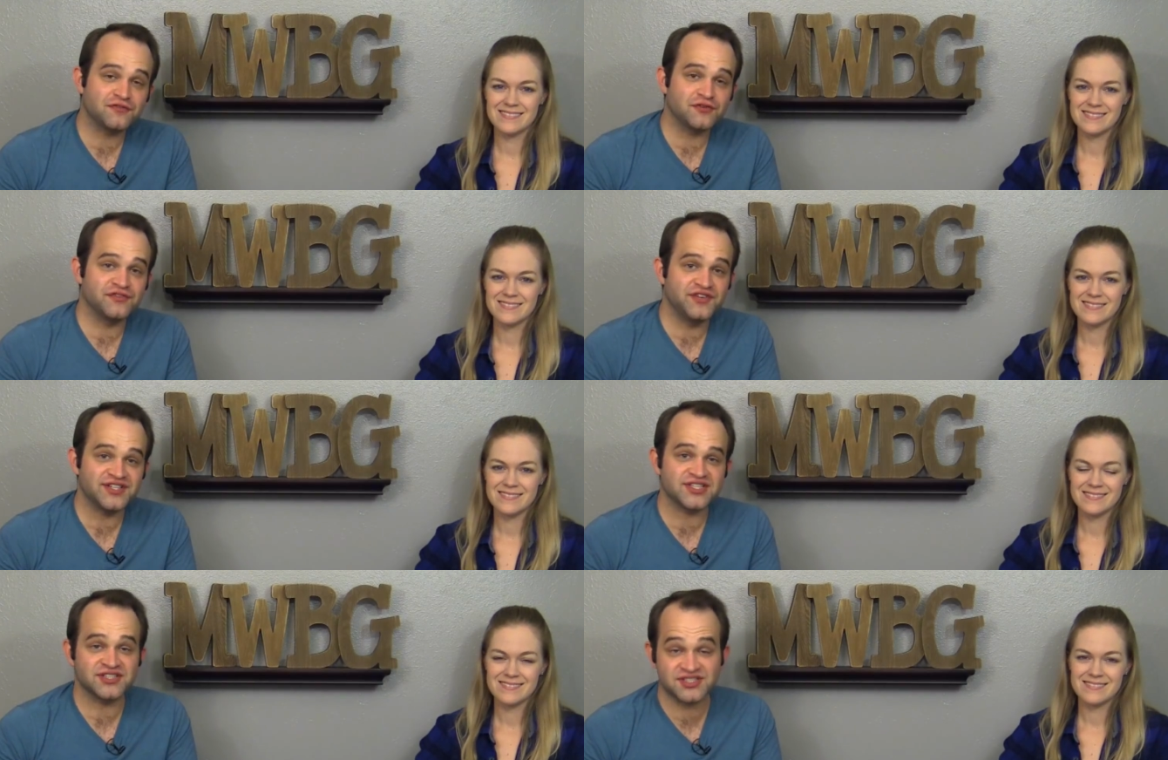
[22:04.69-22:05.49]
Speaker 1: for
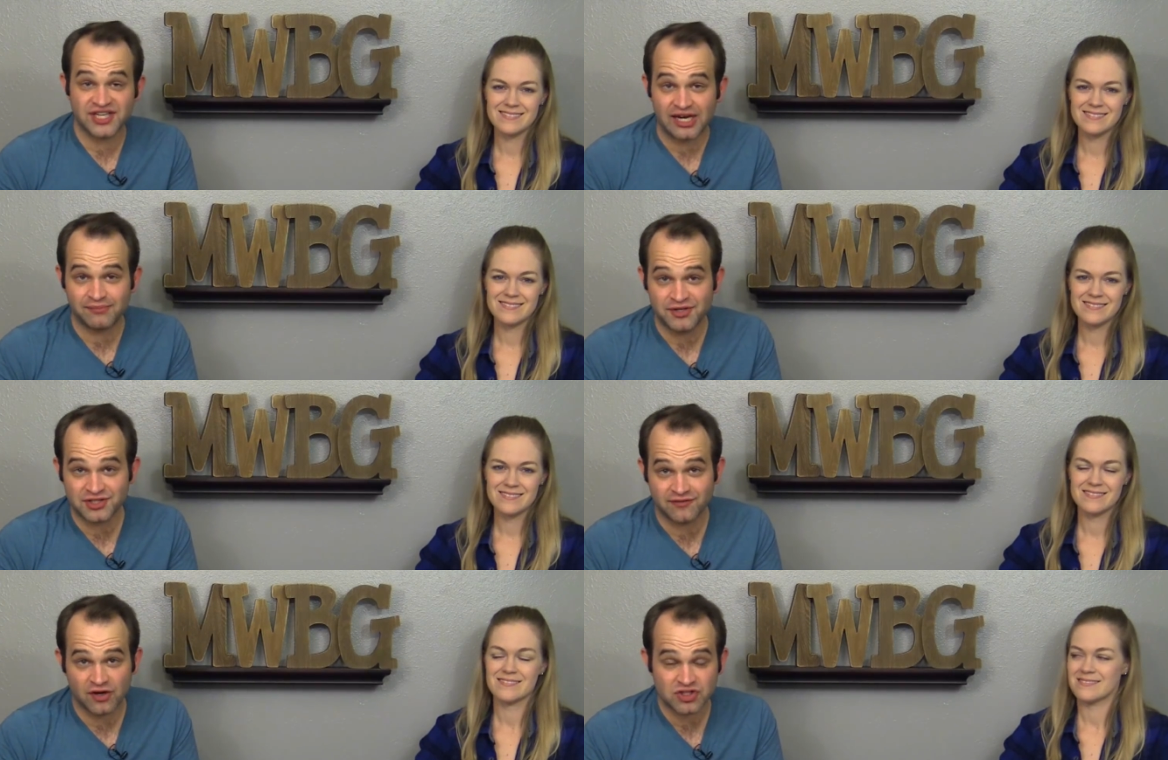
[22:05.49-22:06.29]
this segment
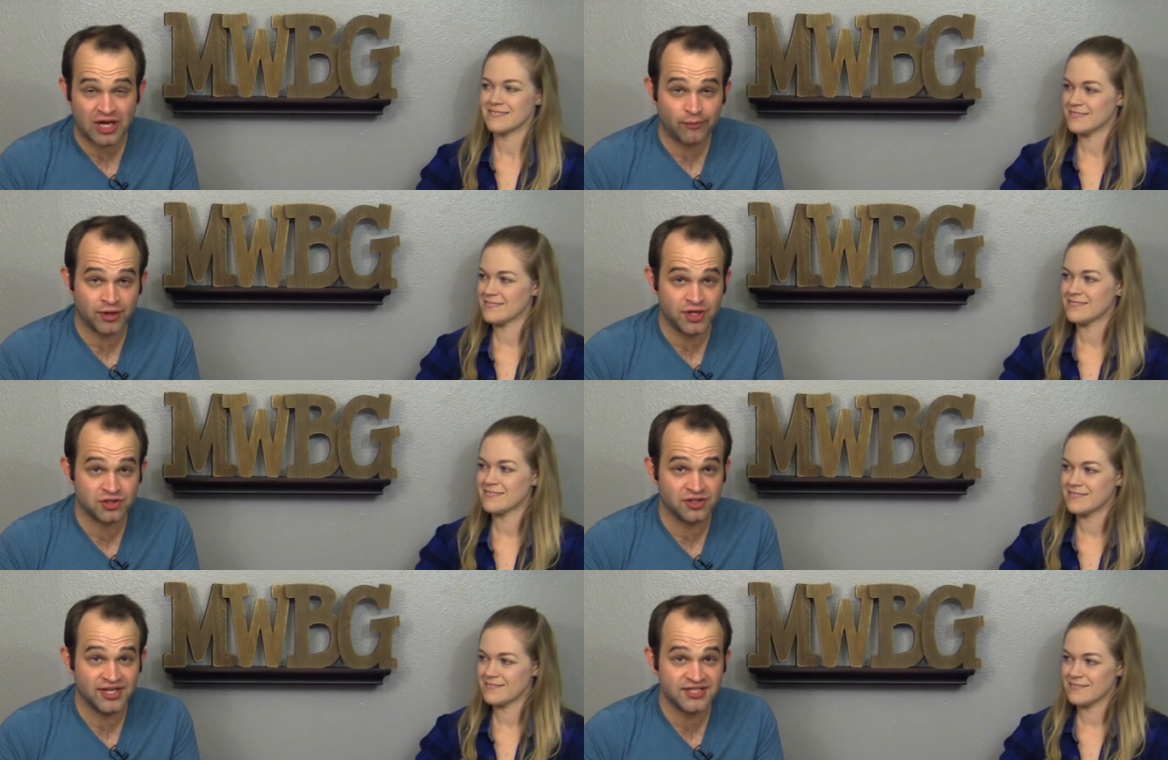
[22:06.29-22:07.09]
of our top
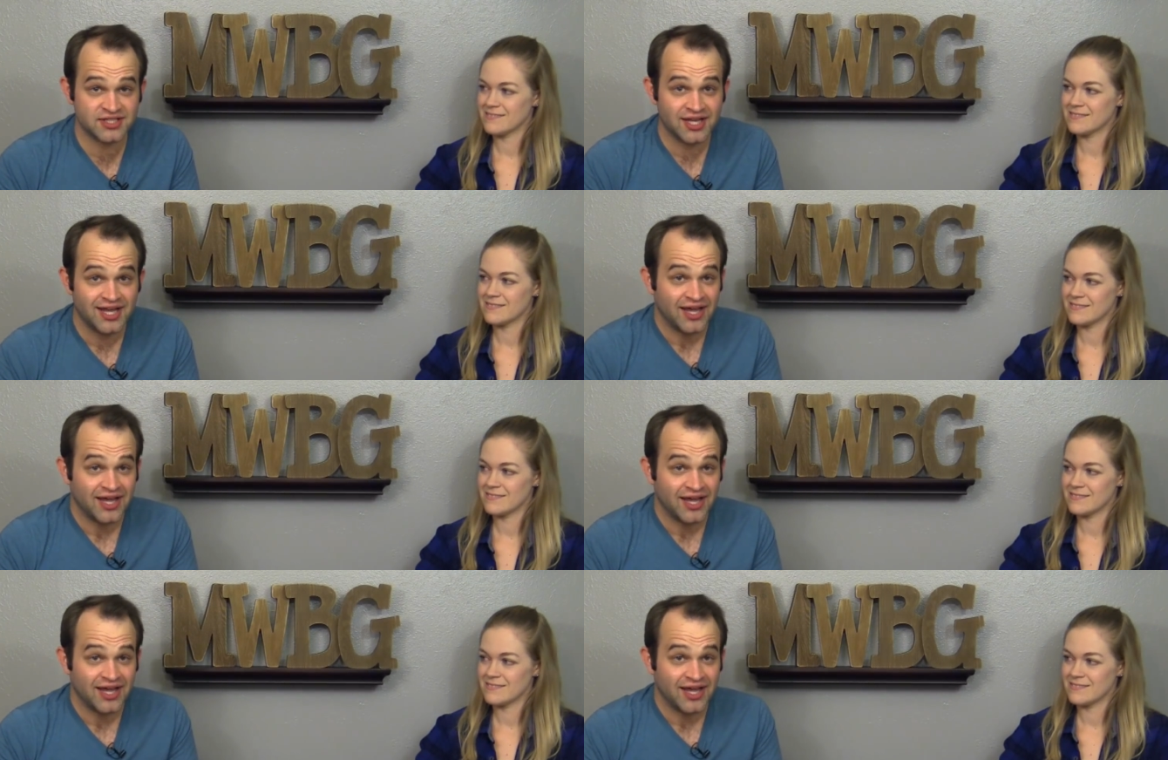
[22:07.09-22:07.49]
100 list.